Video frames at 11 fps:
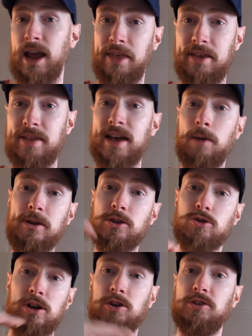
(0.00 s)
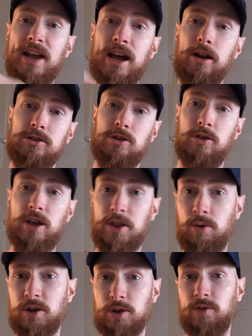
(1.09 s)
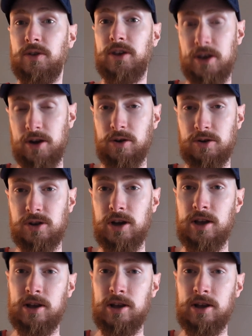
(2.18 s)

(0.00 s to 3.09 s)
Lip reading: and then they'll be trickled down to the other ones over the years.